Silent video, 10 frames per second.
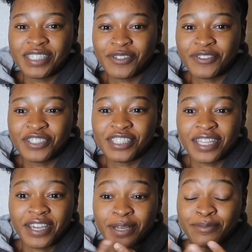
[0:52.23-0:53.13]
So it's just
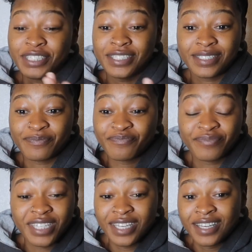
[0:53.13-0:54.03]
like I'm just
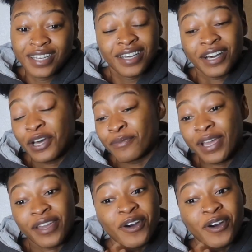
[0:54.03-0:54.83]
on my